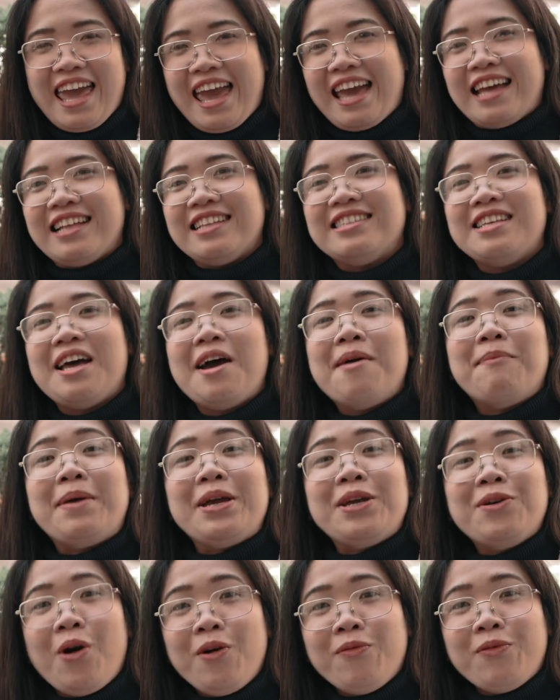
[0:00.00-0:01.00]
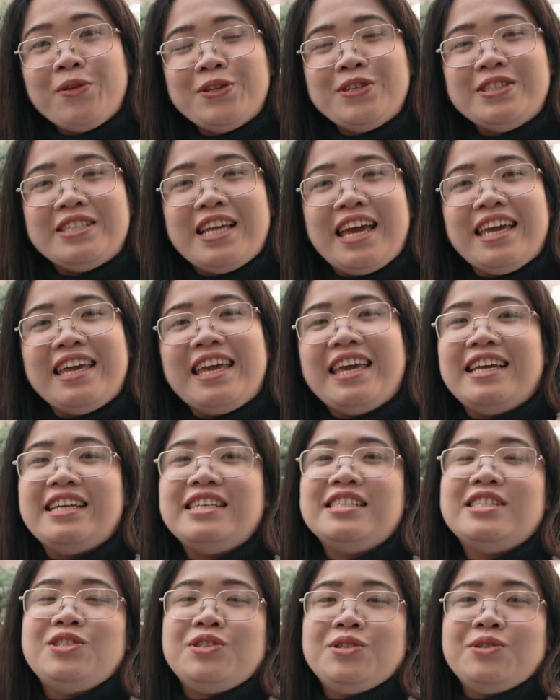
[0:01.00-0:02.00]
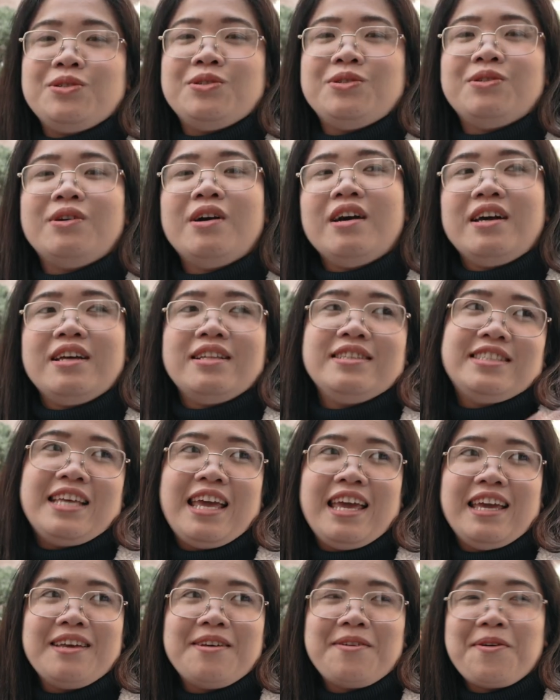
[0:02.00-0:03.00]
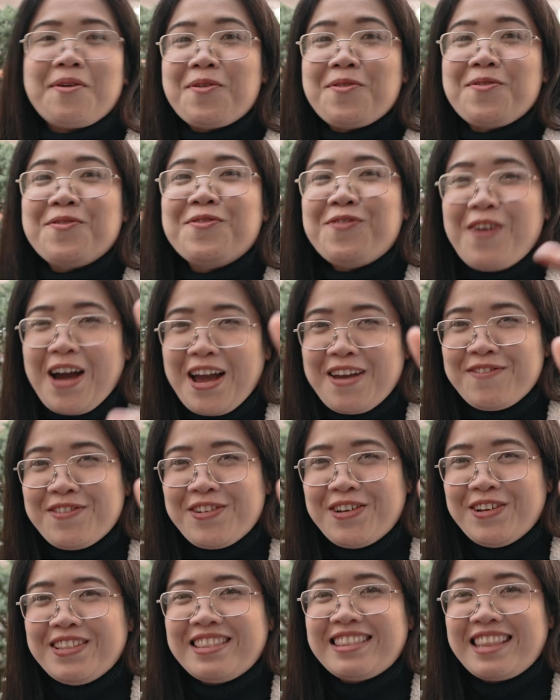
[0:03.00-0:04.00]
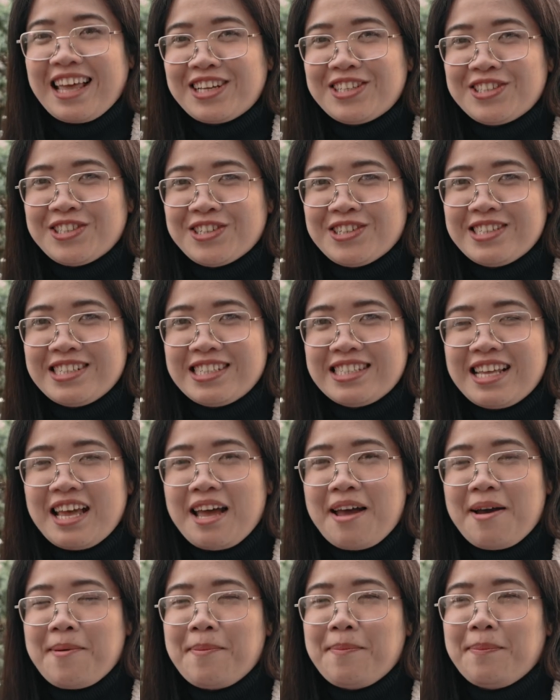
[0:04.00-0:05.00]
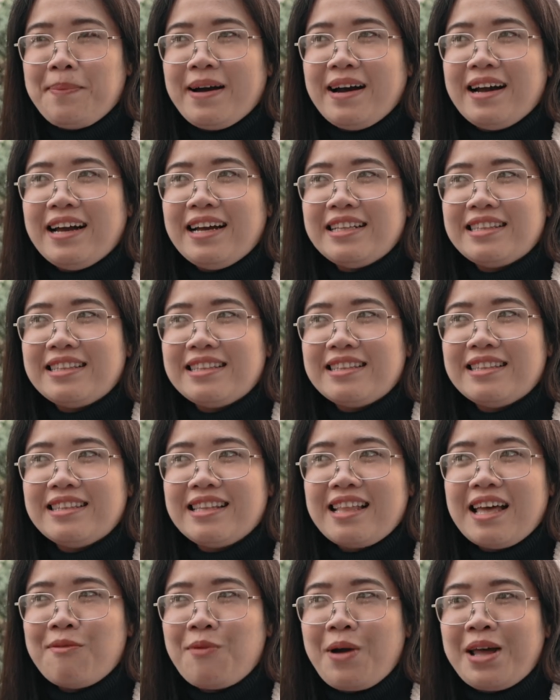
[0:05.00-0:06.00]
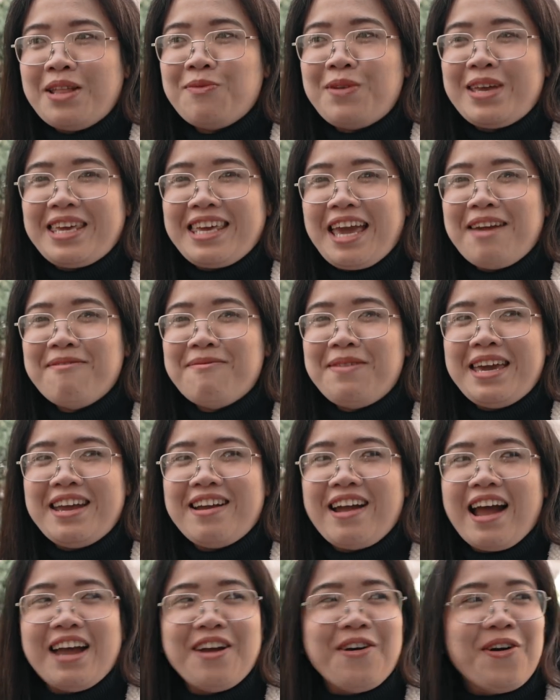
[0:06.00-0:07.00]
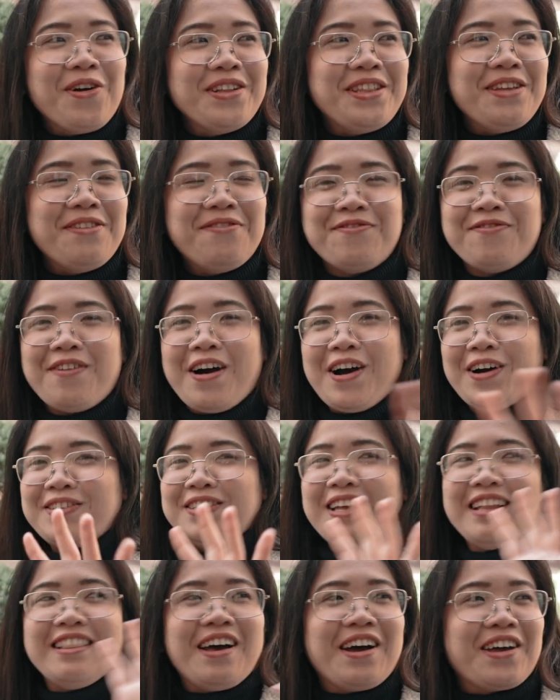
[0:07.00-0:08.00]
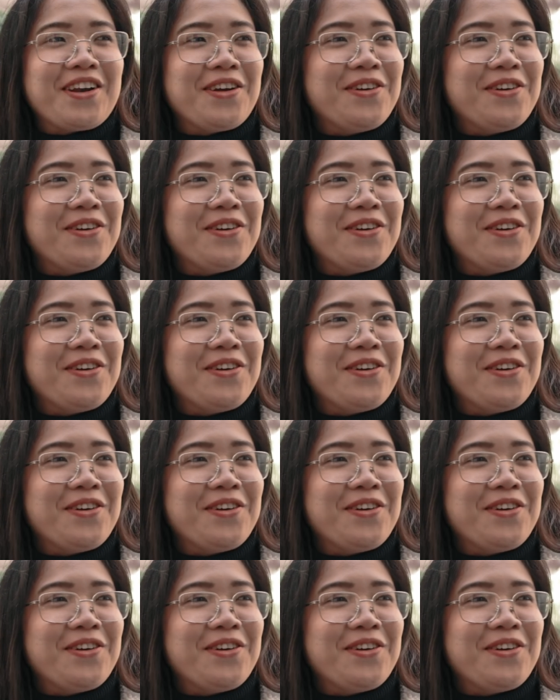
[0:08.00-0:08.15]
And my goal for today is to take 5 good textures, but when we came here, I already found a lot